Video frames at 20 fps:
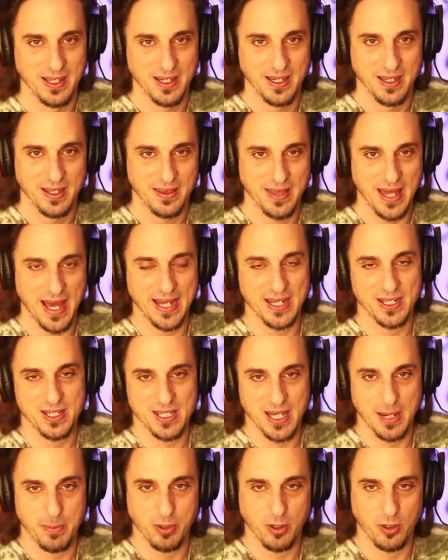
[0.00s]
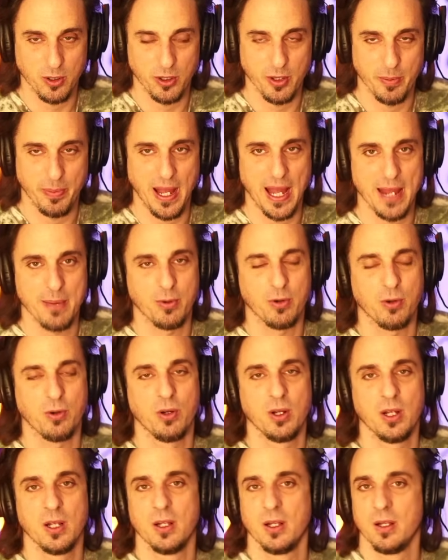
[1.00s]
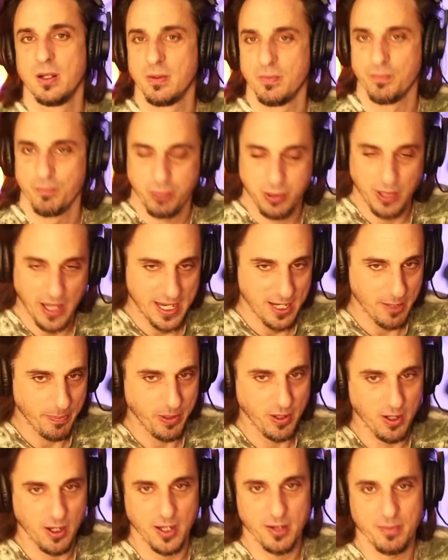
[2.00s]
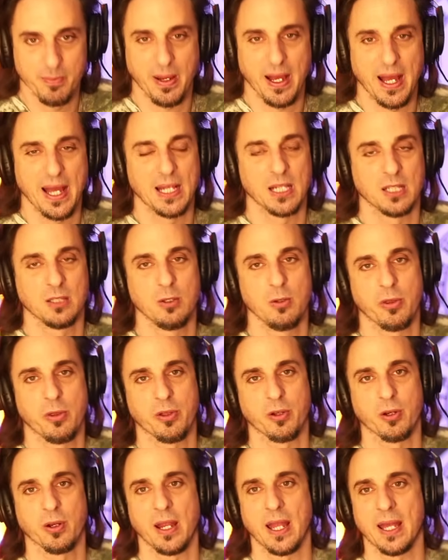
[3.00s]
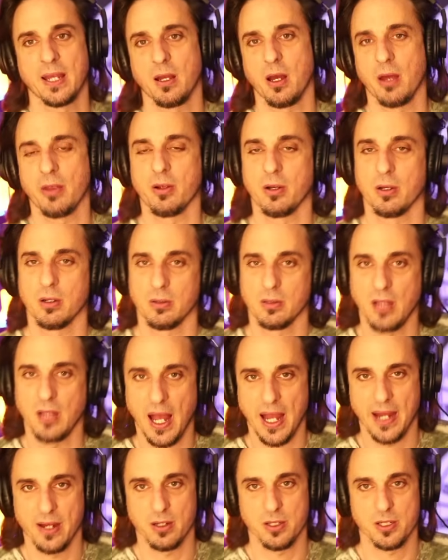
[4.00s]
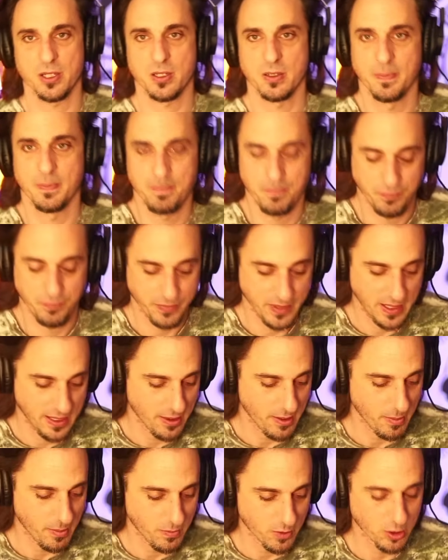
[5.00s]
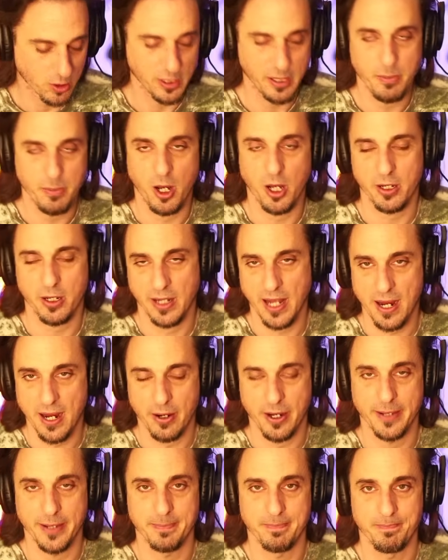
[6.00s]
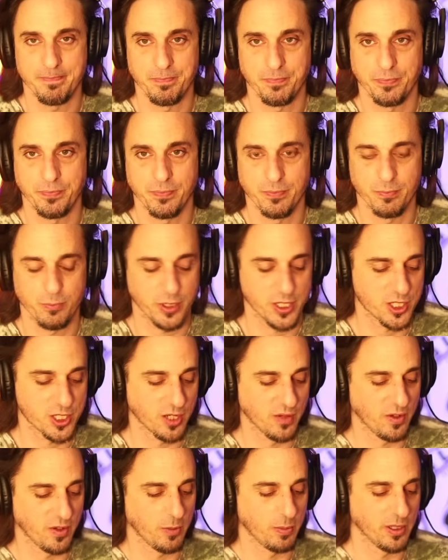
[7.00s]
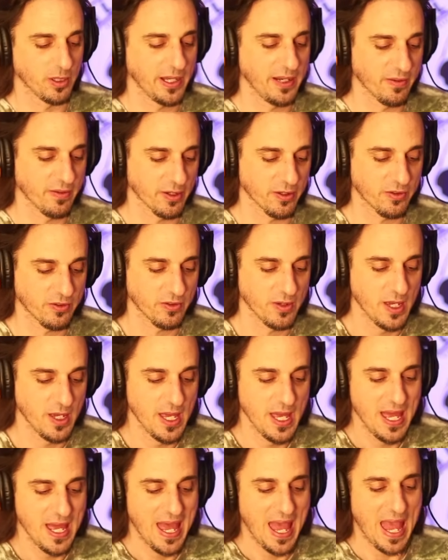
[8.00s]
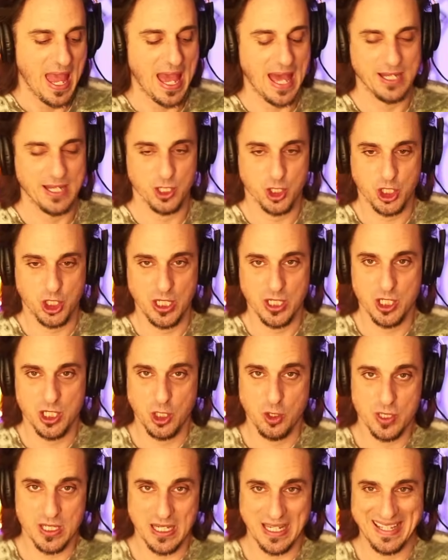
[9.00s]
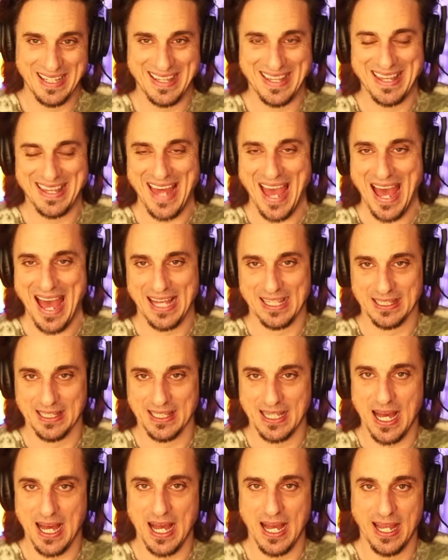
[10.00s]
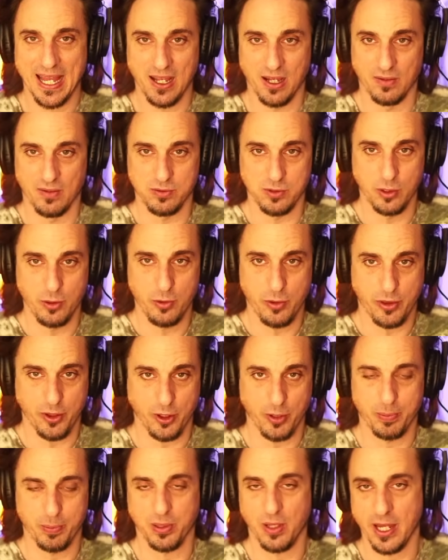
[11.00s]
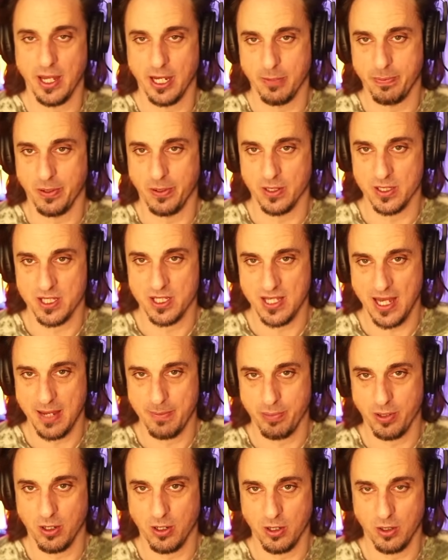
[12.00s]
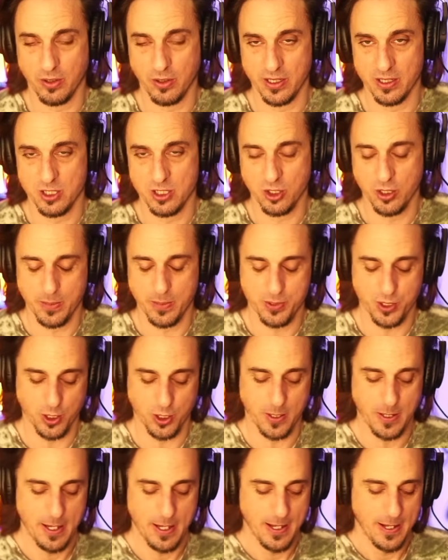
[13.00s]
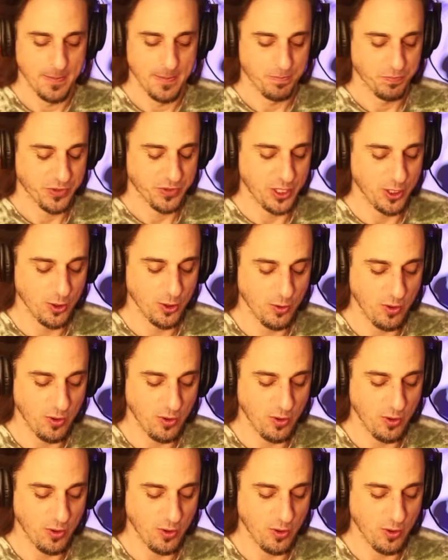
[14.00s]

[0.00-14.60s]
That is St. Paul in the Bible, played upon by Luther and other liars in the early modern era, priesthood of all believers. And she's using that lie of Luther playing upon St. Paul in Scripture to